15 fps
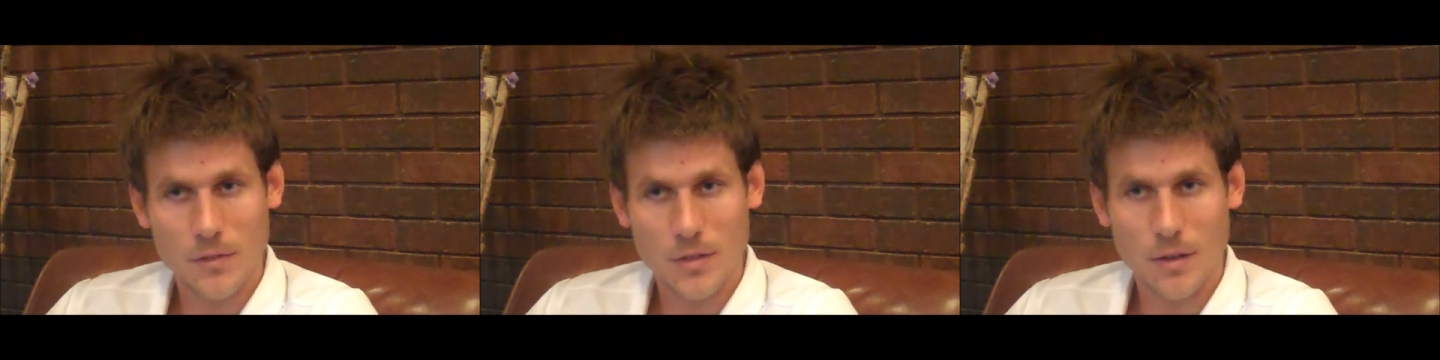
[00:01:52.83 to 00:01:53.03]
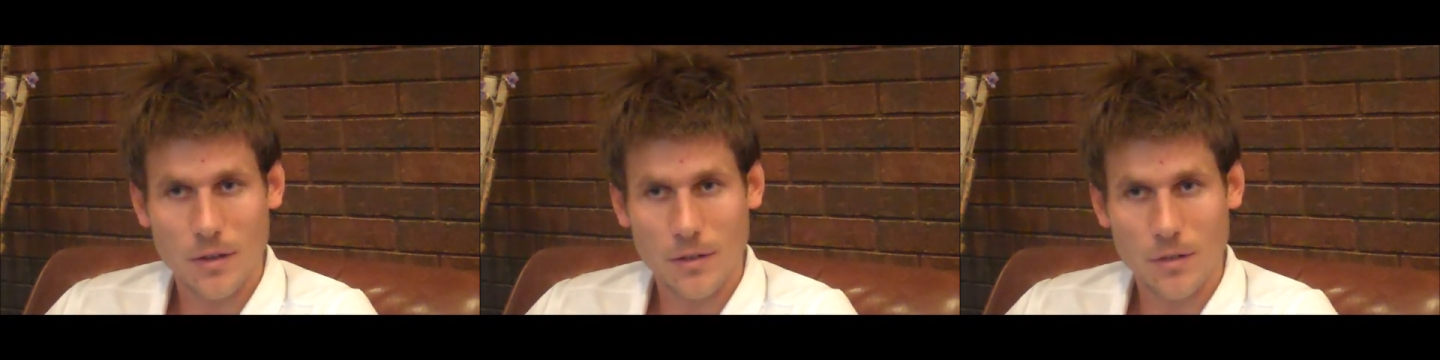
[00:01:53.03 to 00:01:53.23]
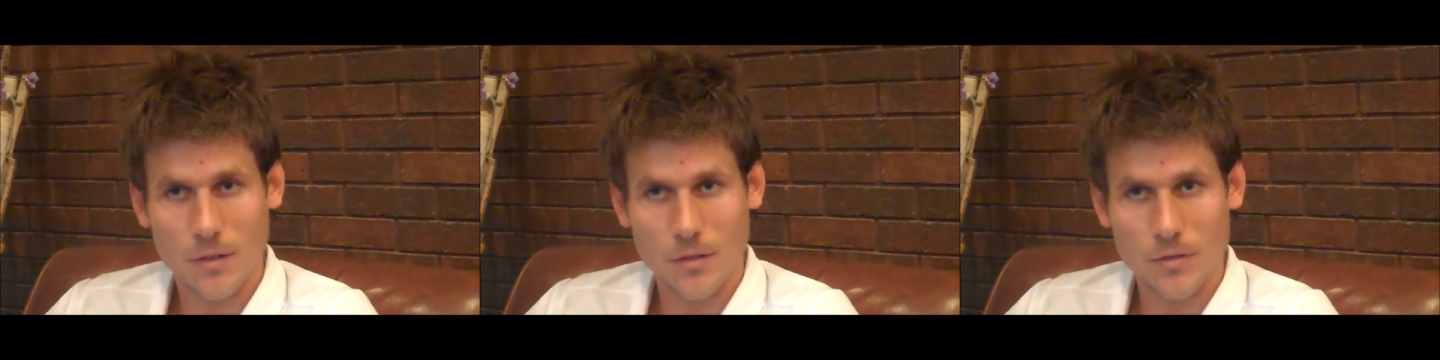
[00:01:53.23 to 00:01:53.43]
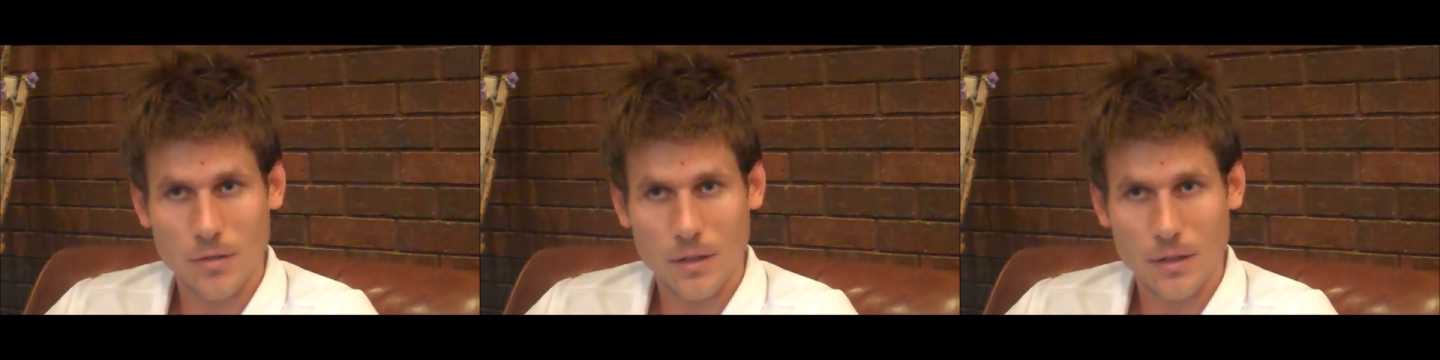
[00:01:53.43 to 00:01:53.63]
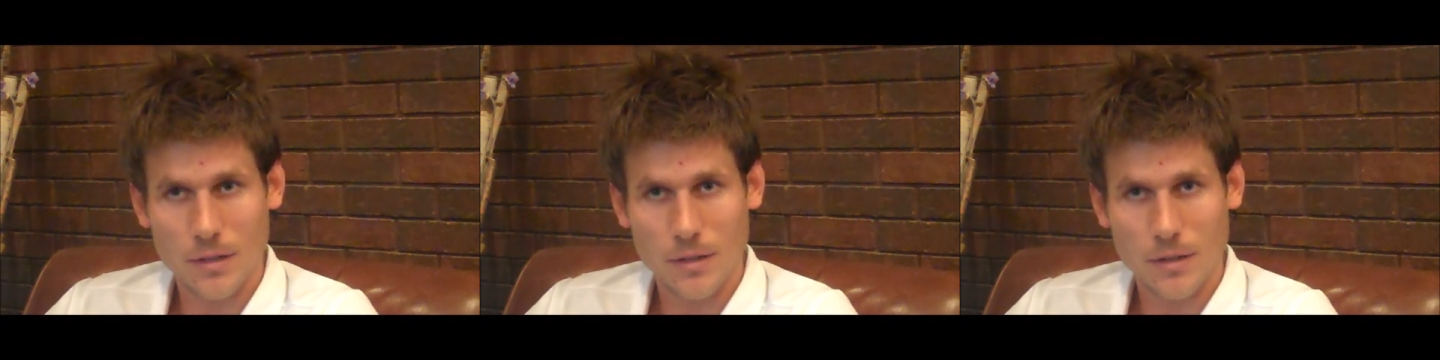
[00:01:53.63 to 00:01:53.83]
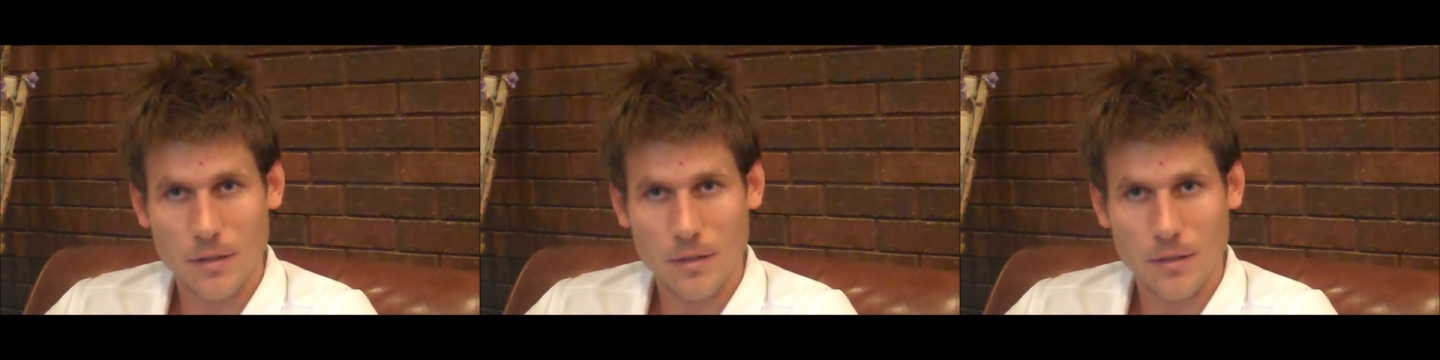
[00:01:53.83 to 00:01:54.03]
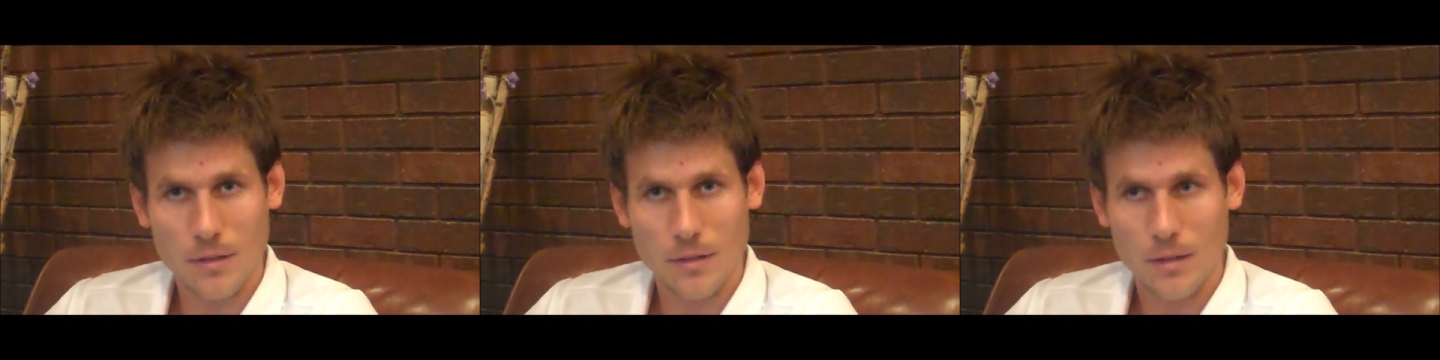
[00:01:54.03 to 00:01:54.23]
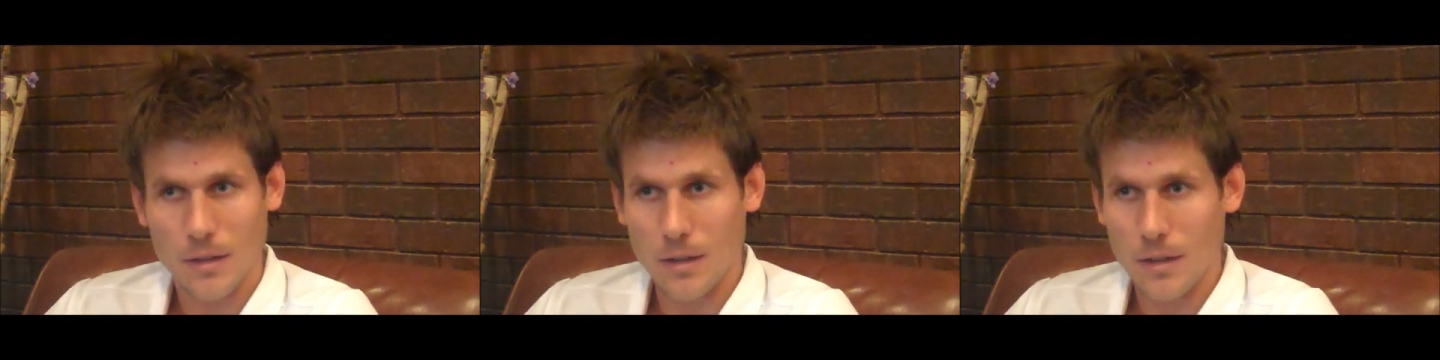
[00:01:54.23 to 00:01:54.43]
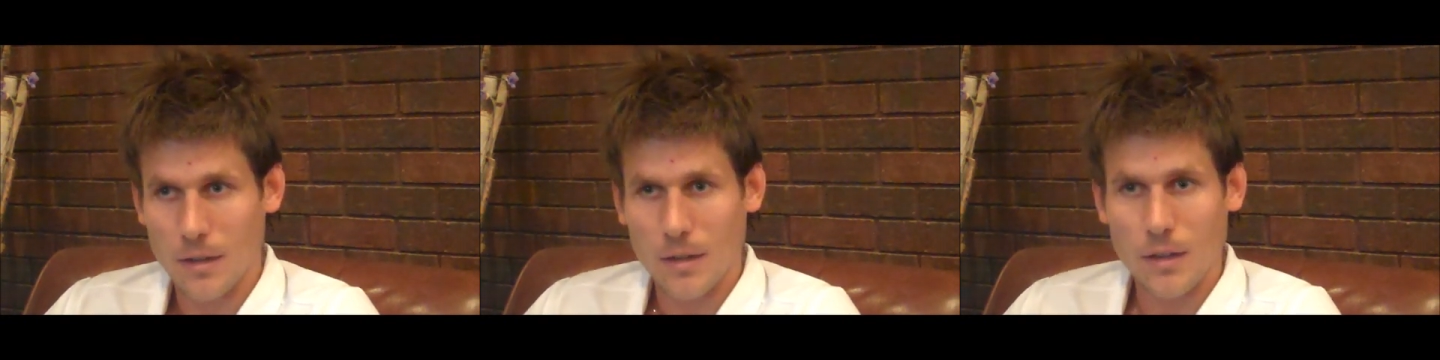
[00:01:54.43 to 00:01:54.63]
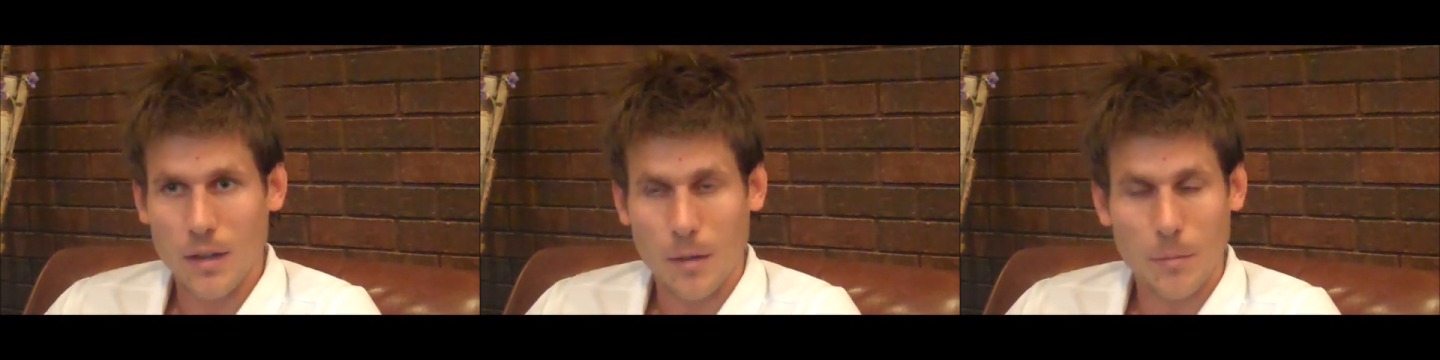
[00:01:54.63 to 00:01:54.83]
Signed a contract, and uh,
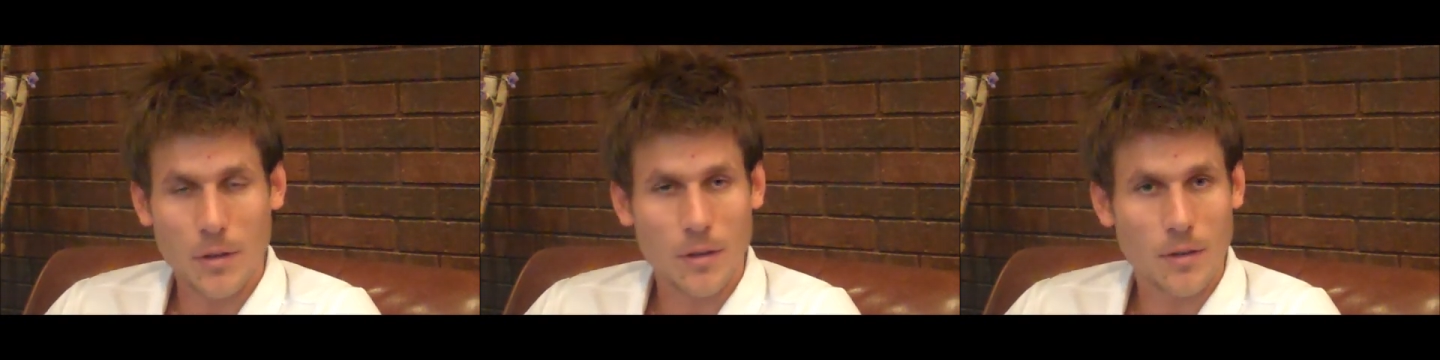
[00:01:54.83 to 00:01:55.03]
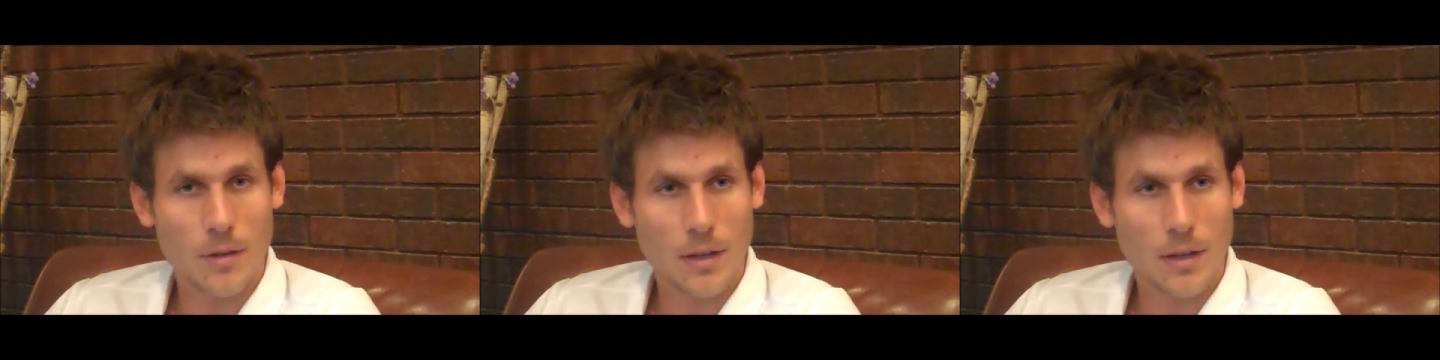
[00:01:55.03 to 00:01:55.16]
I'm here,